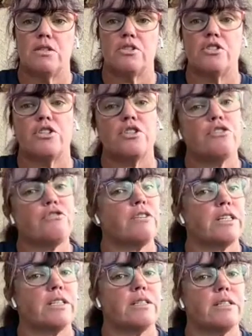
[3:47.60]
There's just
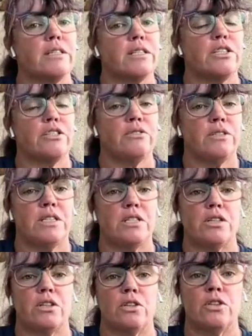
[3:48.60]
tricks that you
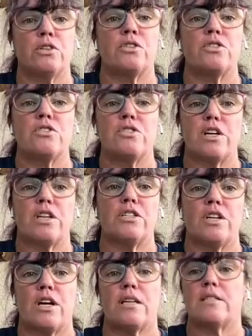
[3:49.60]
need to learn,
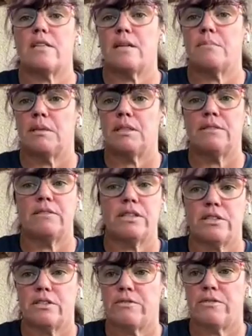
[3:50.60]
such as, I believe
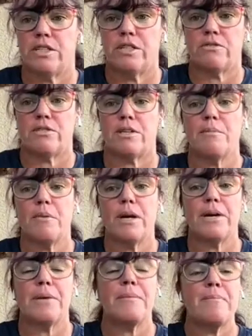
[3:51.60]
that there's a video
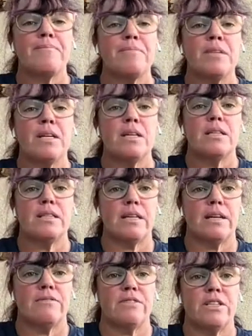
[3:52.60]
somewhere
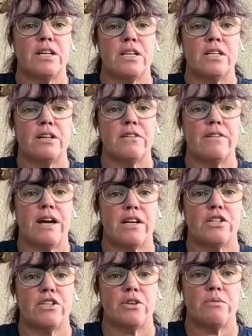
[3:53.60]
that I've done of
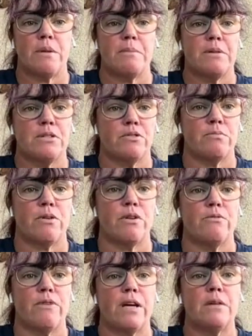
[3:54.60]
how to show up as your
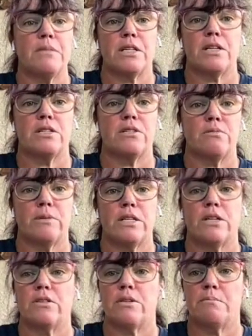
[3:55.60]
profile, because
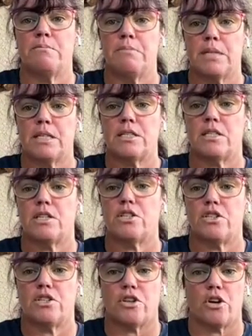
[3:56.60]
we are the biggest
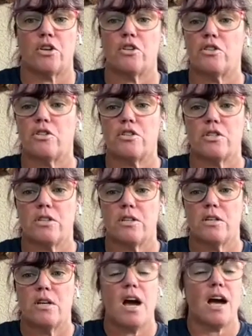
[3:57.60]
stalkers.
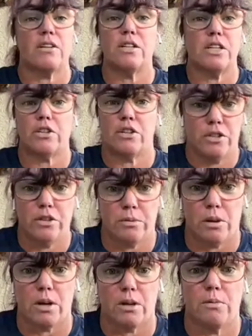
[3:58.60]
I don't care who
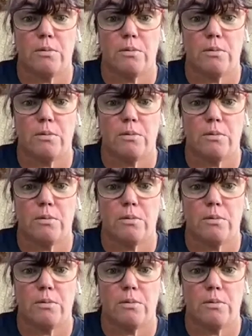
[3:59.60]
you are.